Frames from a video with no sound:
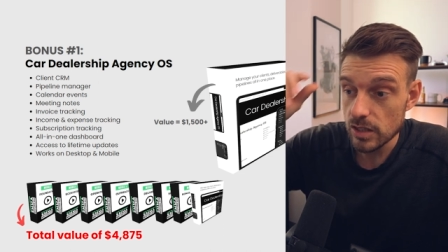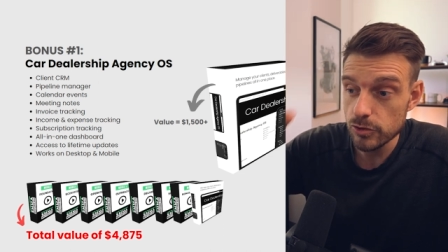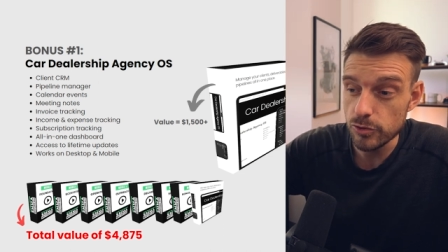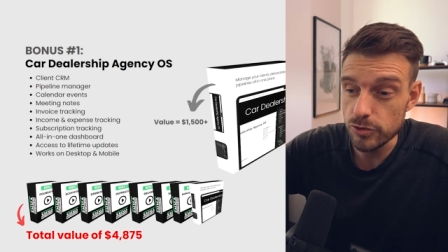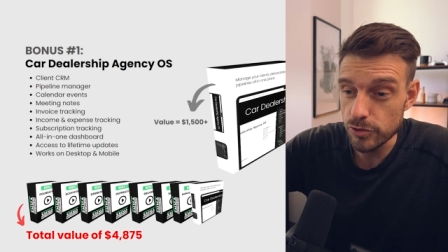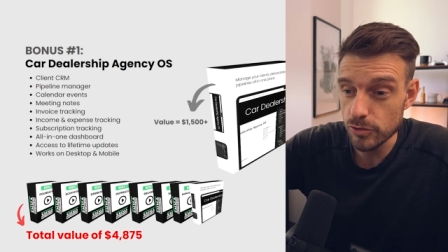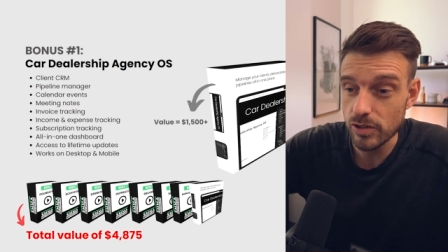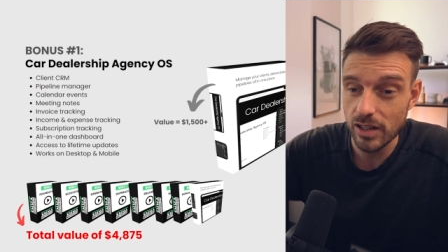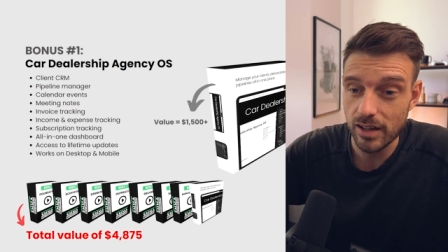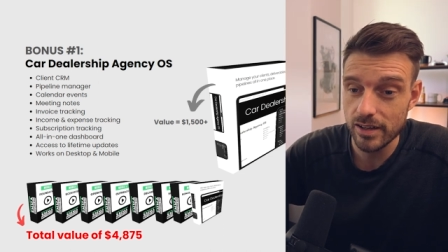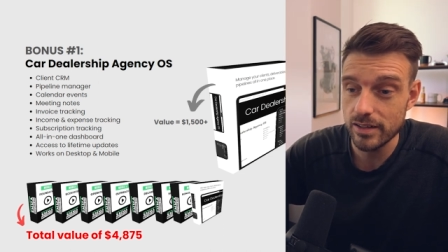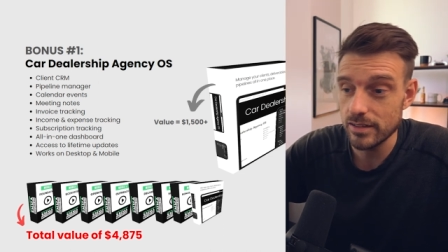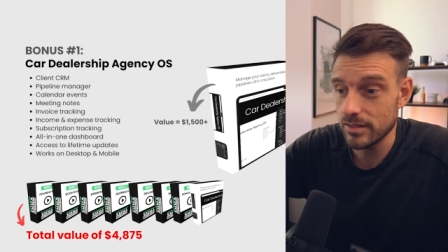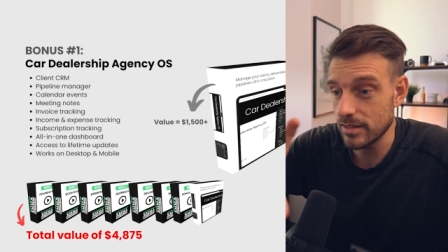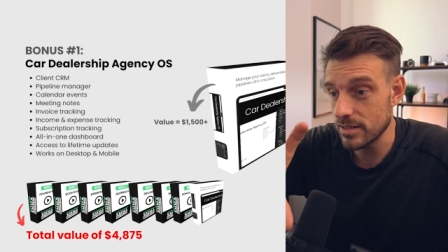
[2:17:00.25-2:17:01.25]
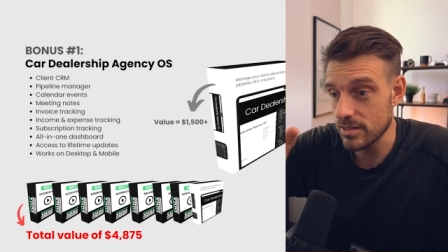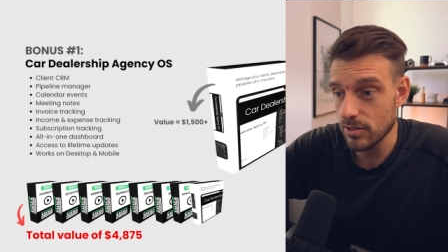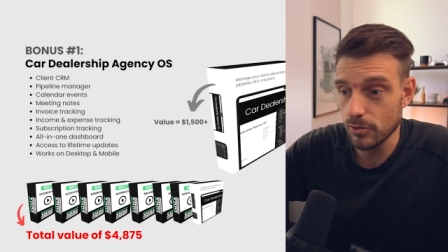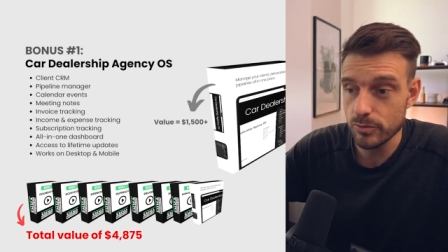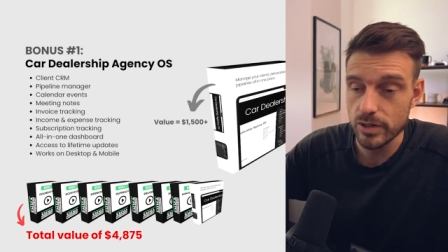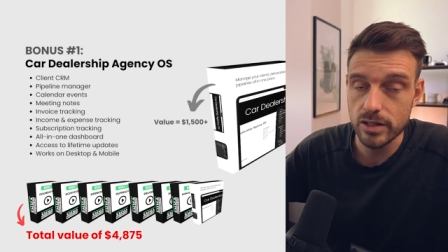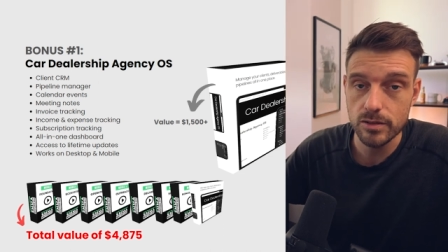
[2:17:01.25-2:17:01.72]
to a new client it's
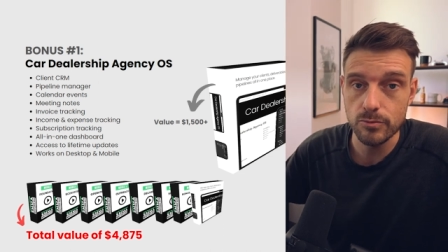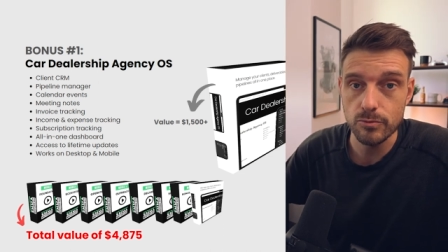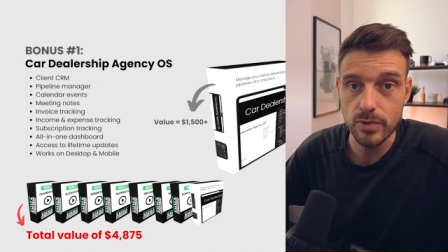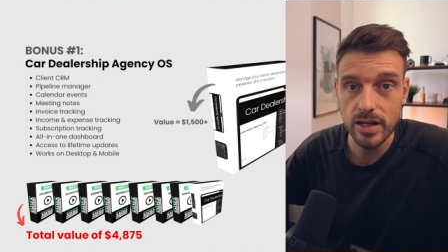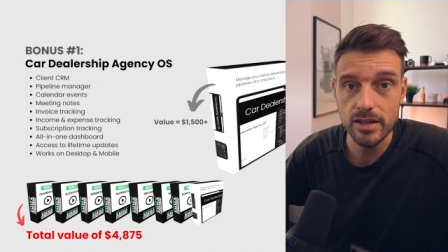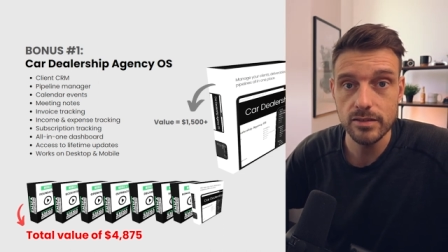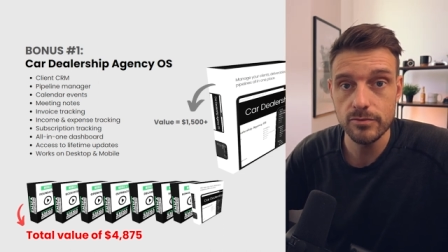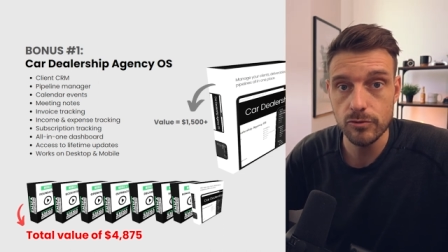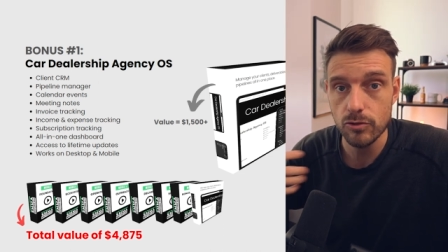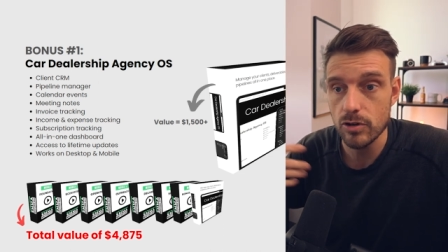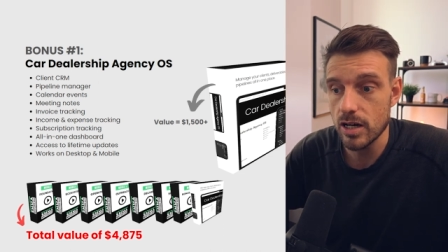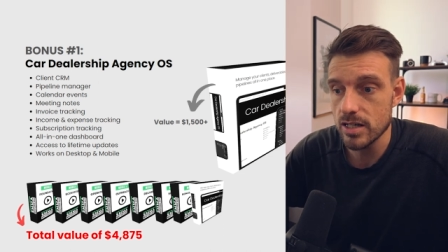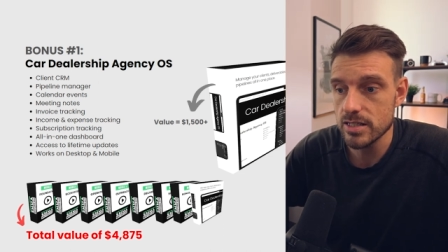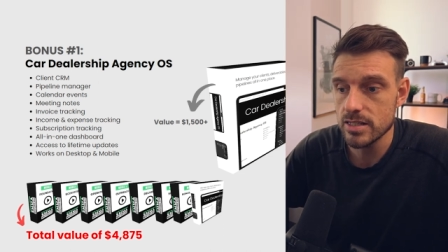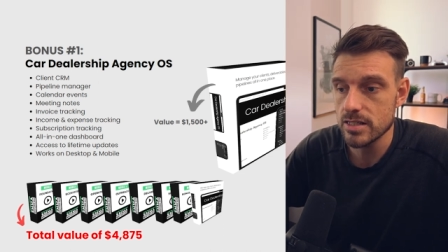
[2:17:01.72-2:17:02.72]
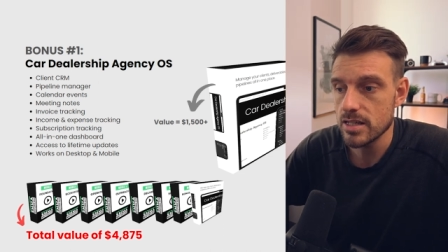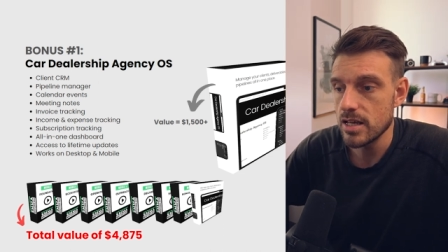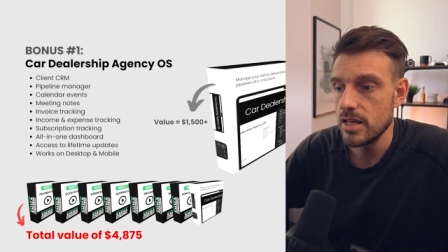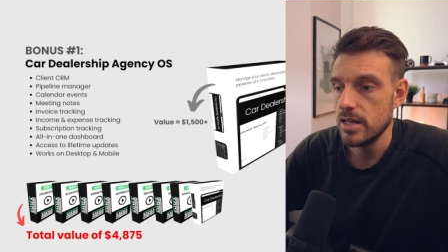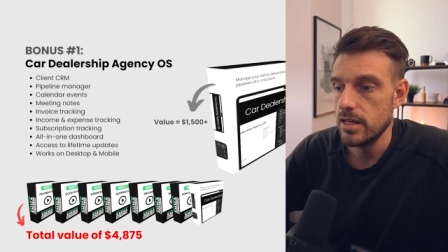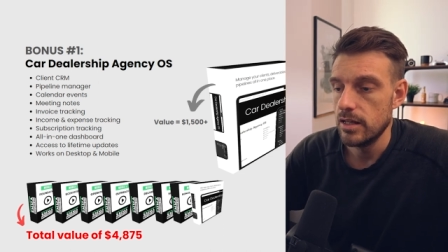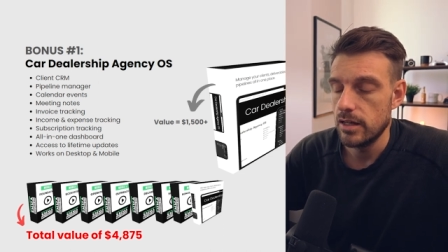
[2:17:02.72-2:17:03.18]
already written for us
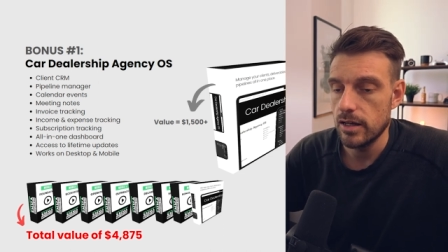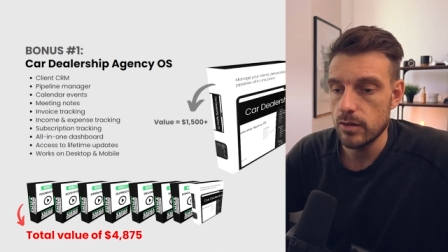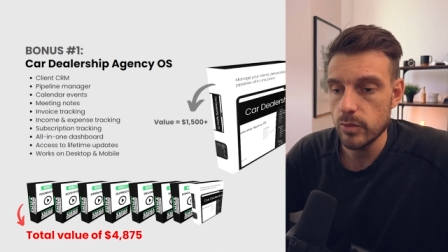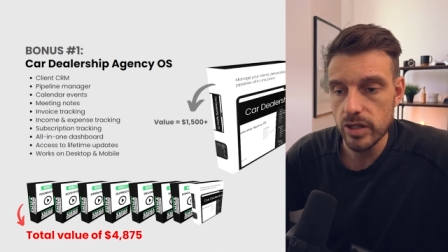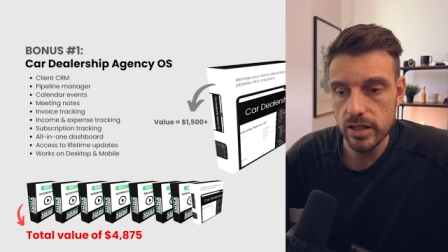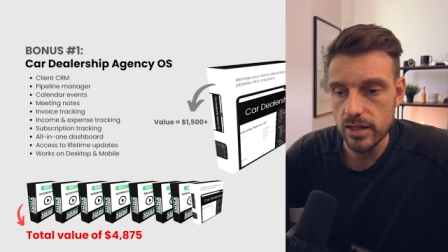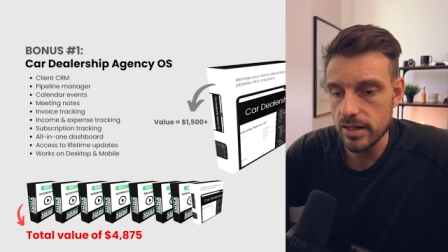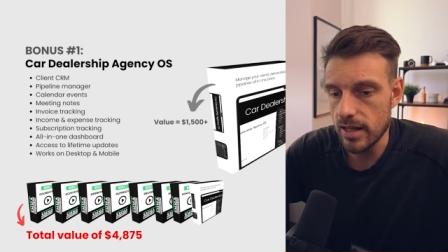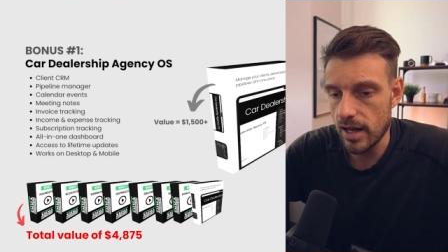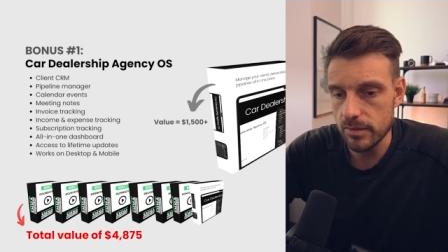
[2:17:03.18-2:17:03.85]
uh, we could